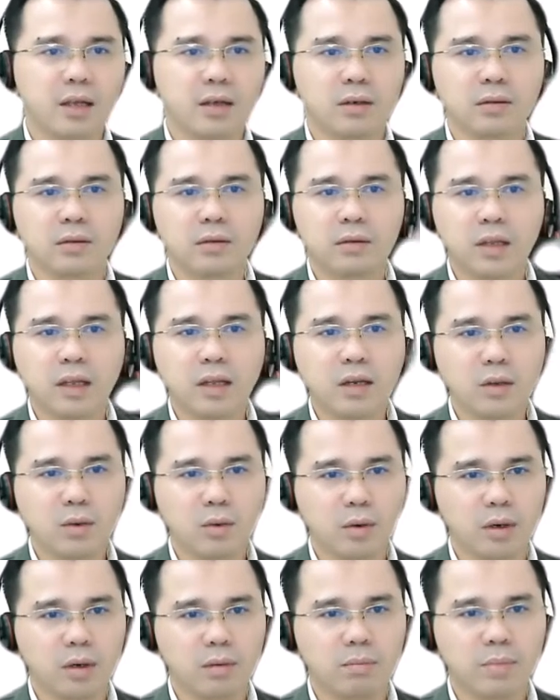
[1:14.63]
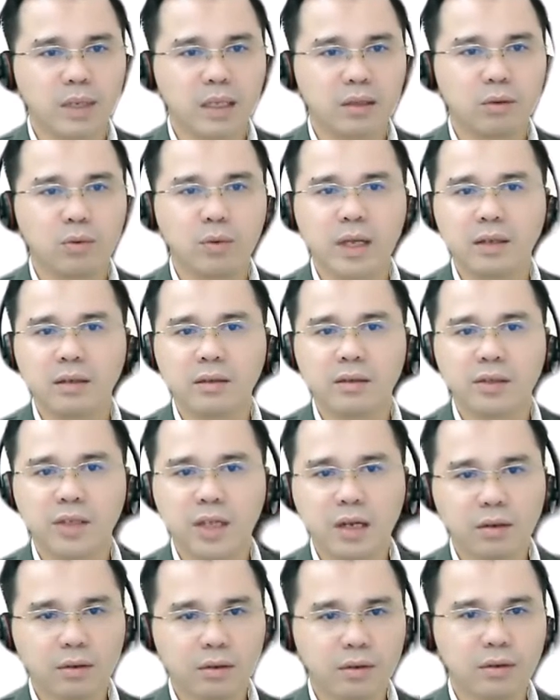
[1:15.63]
continuum between
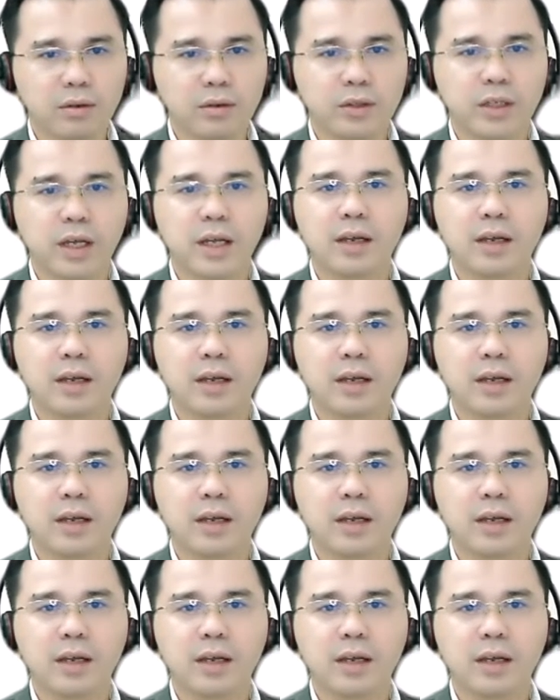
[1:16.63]
synchronous